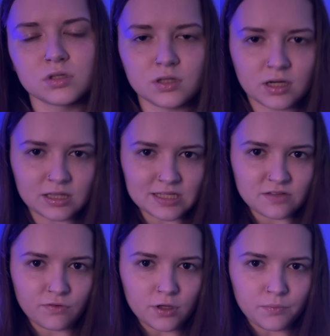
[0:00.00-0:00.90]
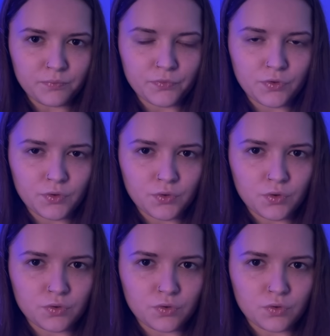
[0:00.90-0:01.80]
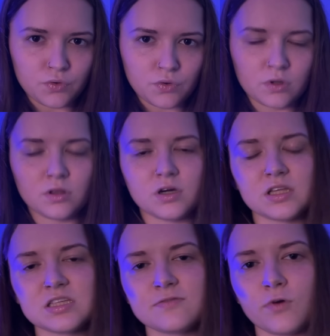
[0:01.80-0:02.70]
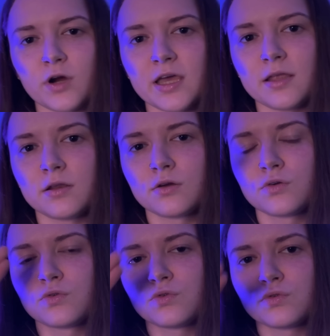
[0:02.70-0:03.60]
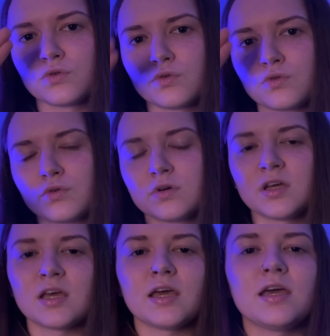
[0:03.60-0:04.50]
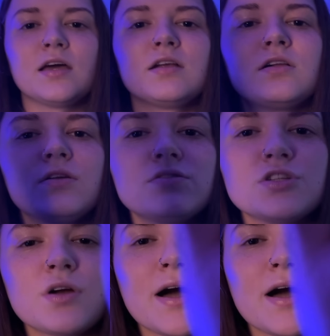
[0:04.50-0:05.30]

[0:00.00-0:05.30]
Look at this foot. Look at this forehead. And close your